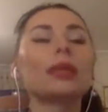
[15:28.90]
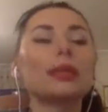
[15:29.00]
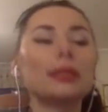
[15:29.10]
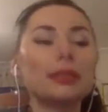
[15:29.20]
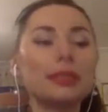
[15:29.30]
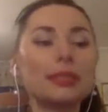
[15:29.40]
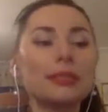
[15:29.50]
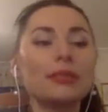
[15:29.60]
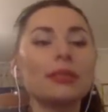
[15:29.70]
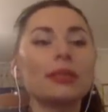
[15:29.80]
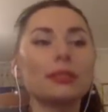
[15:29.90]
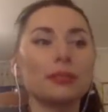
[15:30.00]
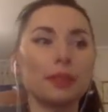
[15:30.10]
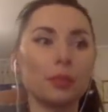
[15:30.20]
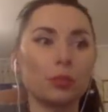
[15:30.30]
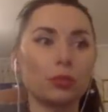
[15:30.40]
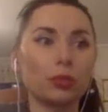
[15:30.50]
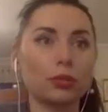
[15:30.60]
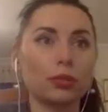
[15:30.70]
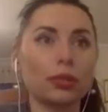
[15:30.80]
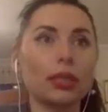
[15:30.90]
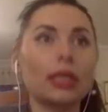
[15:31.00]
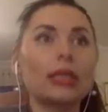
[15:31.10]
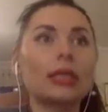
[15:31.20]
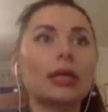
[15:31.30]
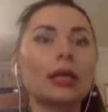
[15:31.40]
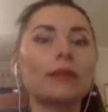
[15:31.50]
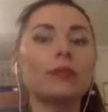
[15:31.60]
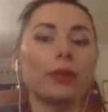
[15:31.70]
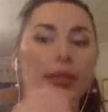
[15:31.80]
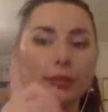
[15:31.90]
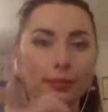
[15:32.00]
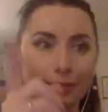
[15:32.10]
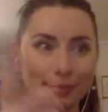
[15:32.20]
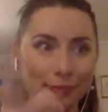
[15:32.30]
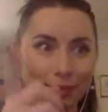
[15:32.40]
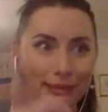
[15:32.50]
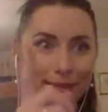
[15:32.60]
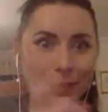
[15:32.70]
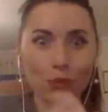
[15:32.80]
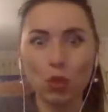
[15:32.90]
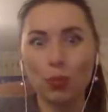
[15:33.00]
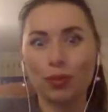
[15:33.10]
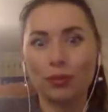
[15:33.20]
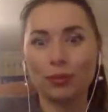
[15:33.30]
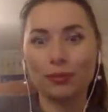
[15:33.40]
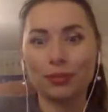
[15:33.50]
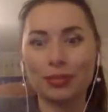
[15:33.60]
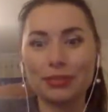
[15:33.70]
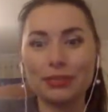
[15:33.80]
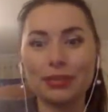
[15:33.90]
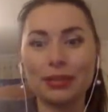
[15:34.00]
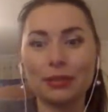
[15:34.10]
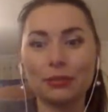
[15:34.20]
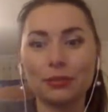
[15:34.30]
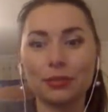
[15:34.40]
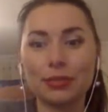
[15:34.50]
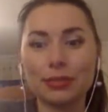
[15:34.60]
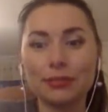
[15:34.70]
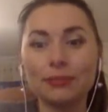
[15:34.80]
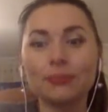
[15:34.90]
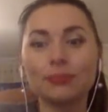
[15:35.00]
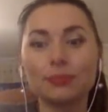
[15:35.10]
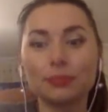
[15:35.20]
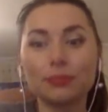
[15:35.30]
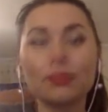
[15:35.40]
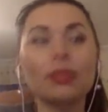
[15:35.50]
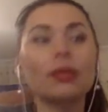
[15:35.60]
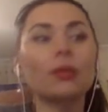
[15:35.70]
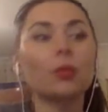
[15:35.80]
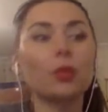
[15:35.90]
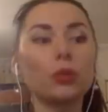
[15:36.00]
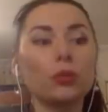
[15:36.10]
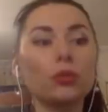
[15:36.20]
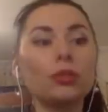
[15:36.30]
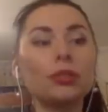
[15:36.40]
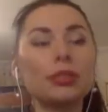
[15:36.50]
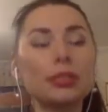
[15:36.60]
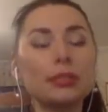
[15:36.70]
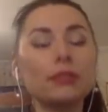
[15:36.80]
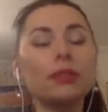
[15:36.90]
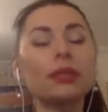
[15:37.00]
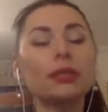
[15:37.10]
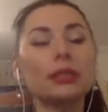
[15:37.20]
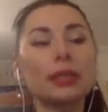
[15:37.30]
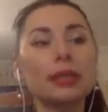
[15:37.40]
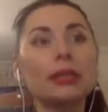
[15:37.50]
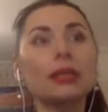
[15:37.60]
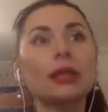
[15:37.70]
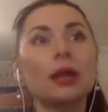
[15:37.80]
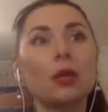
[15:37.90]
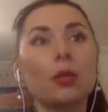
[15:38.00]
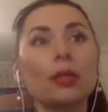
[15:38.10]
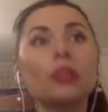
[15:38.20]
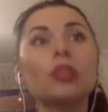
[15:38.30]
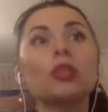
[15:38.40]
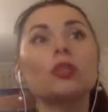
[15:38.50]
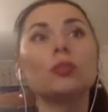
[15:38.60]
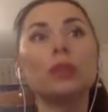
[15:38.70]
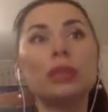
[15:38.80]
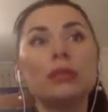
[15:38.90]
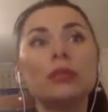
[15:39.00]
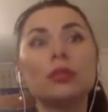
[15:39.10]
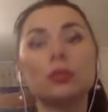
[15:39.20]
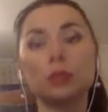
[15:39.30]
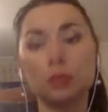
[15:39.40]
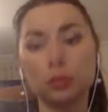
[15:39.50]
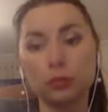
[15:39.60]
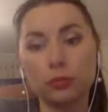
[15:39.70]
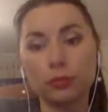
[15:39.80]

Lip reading: Receiving, it's very important. I will write now a topic about receiving, how to receive. You receive exactly how much you believe that you deserve.